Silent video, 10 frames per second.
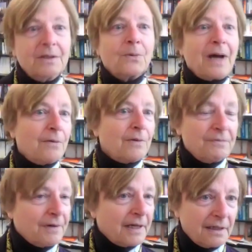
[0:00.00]
how they
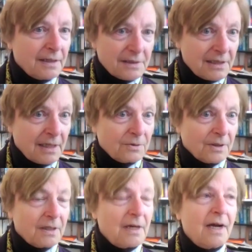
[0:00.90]
fight it,
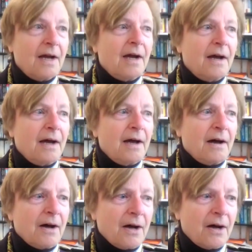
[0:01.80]
etc.
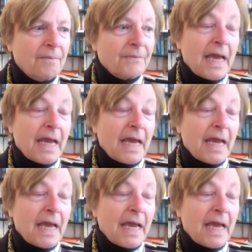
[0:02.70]
And the